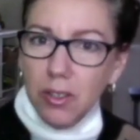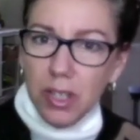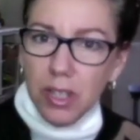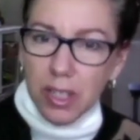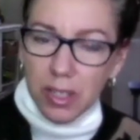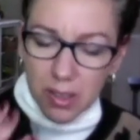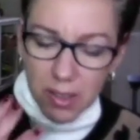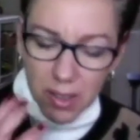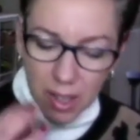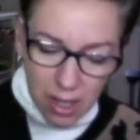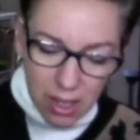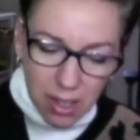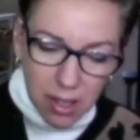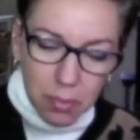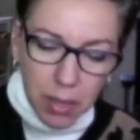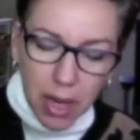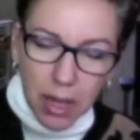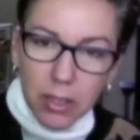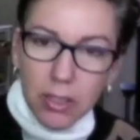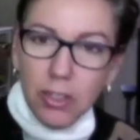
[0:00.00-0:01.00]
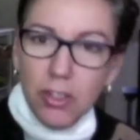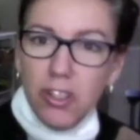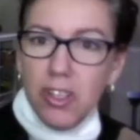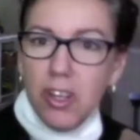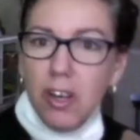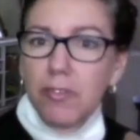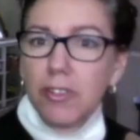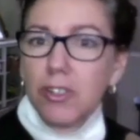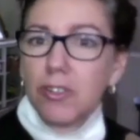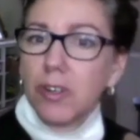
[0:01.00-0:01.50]
Like, think about
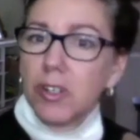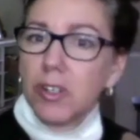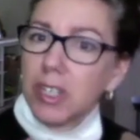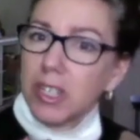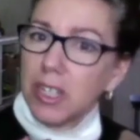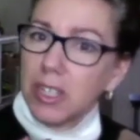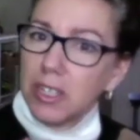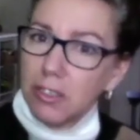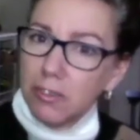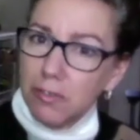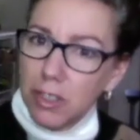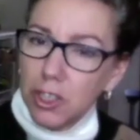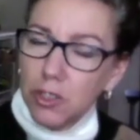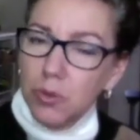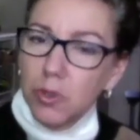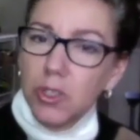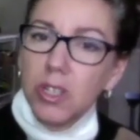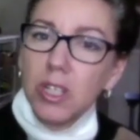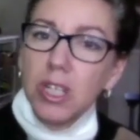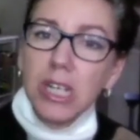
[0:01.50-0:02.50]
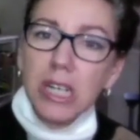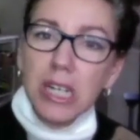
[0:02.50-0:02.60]
yourself as very individual,